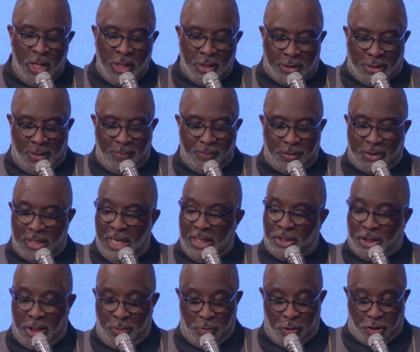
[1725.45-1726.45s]
Some say
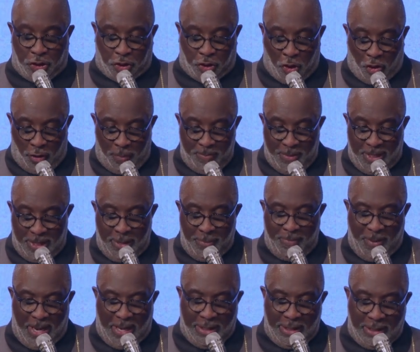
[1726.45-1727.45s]
she was tormented
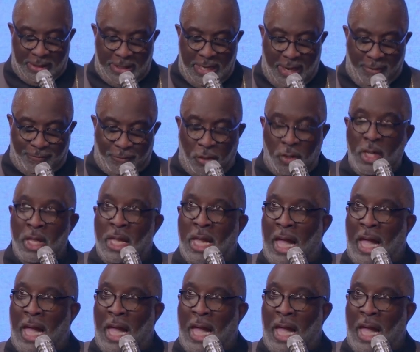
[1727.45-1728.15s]
by the devil.